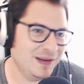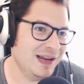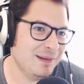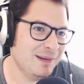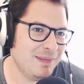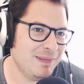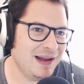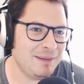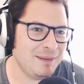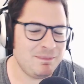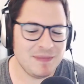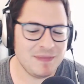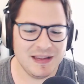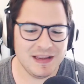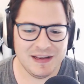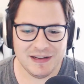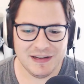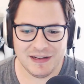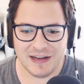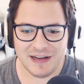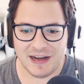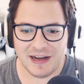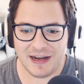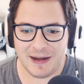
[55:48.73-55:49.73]
but
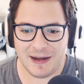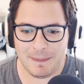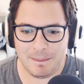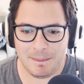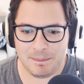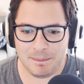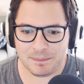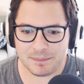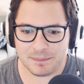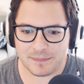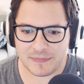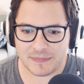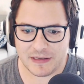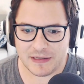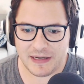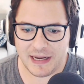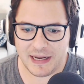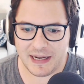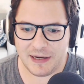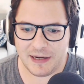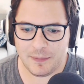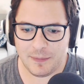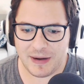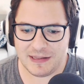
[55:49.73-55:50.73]
um,
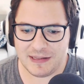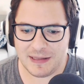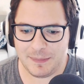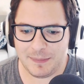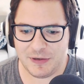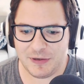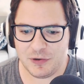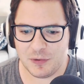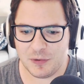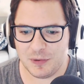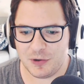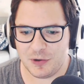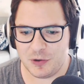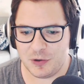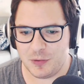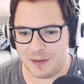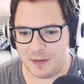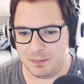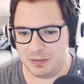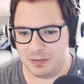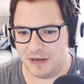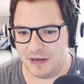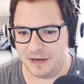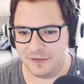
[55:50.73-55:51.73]
anyway, let me do a real quick
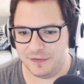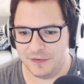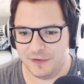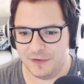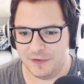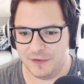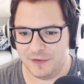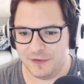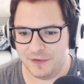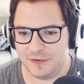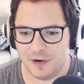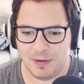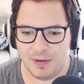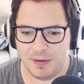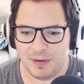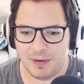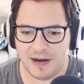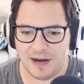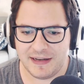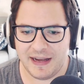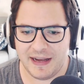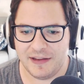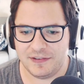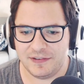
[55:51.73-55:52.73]
plug for our
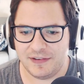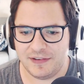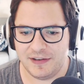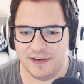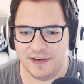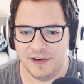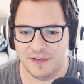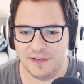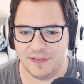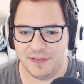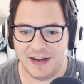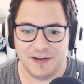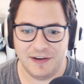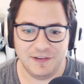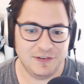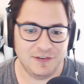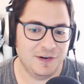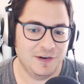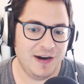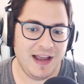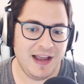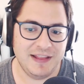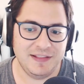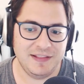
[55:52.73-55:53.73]
podcast here.
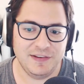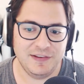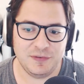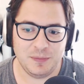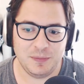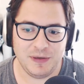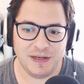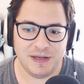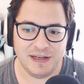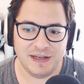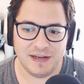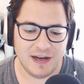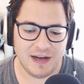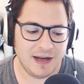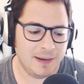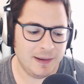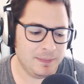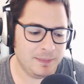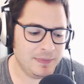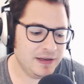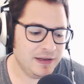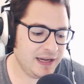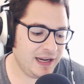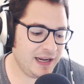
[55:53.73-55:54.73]
That is our ad this week.
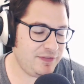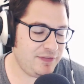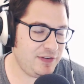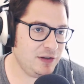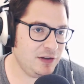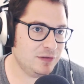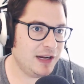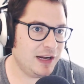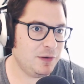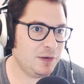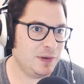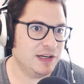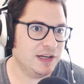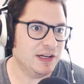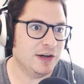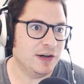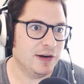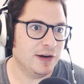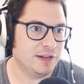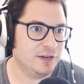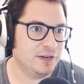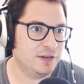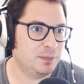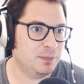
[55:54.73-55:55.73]
Um, if you like what
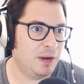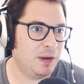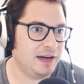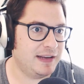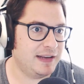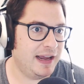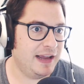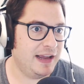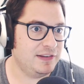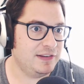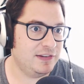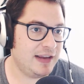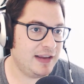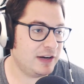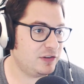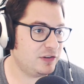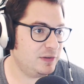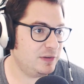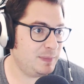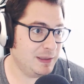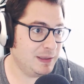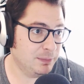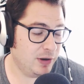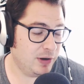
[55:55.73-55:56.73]
you're hearing in this podcast, it's
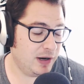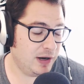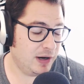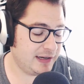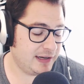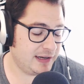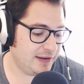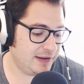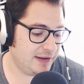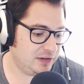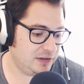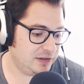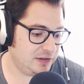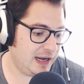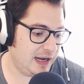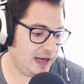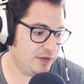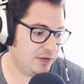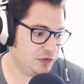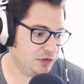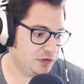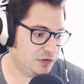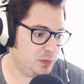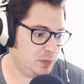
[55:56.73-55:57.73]
actually being broadcast
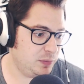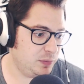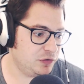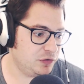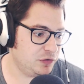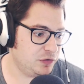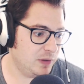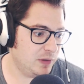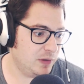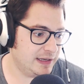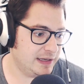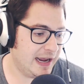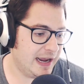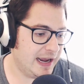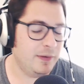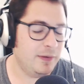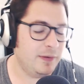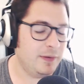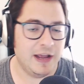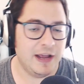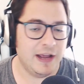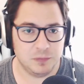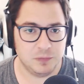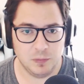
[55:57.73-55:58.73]
live on Twitch right
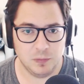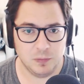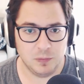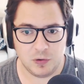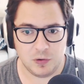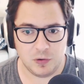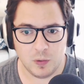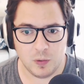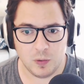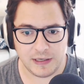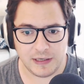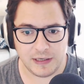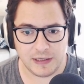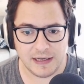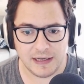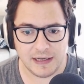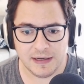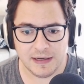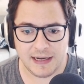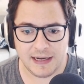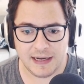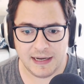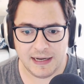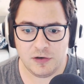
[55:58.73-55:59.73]
now as we're recording
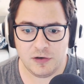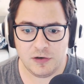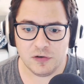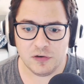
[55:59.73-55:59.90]
it. And you